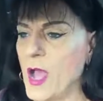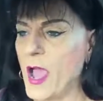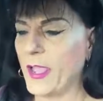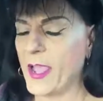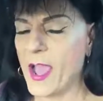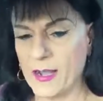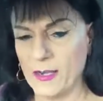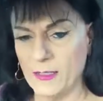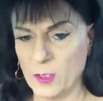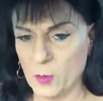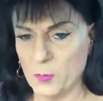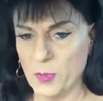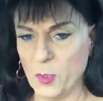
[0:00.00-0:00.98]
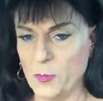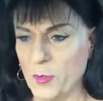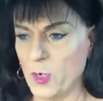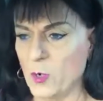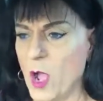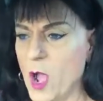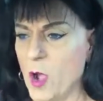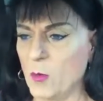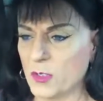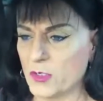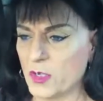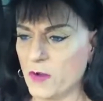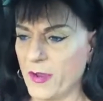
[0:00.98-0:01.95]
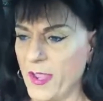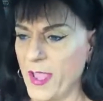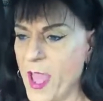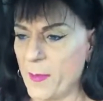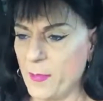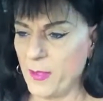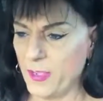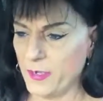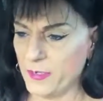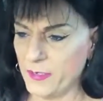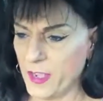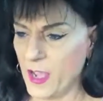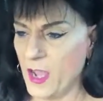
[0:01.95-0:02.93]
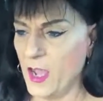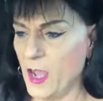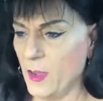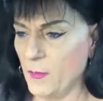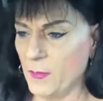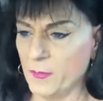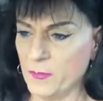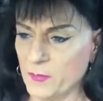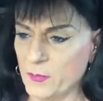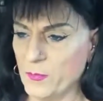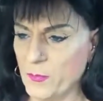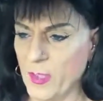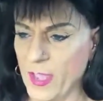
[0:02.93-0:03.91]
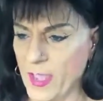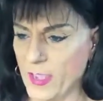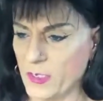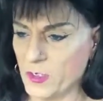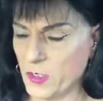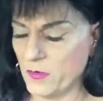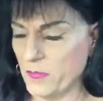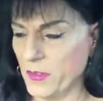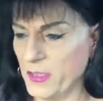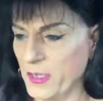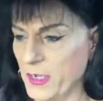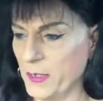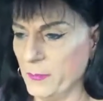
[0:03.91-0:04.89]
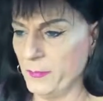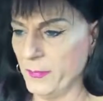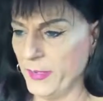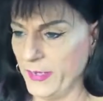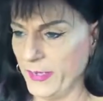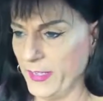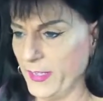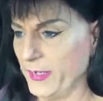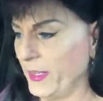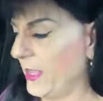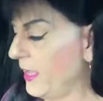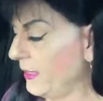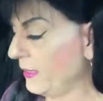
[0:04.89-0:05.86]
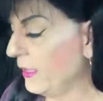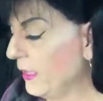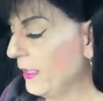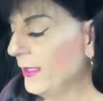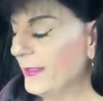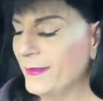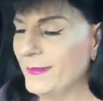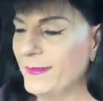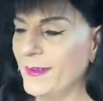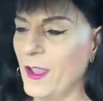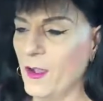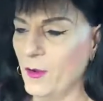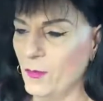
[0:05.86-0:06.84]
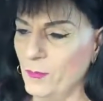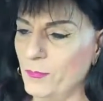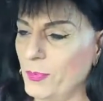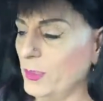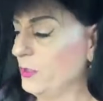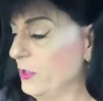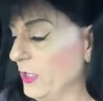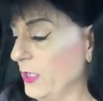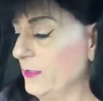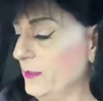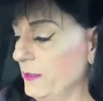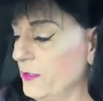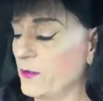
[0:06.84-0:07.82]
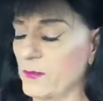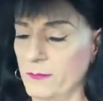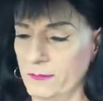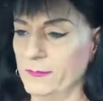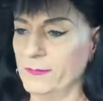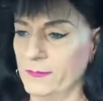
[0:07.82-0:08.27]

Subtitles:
I got a little poo-poo. Oh, we're sorry it happened. And she really didn't mean it. And no, bullshit. You're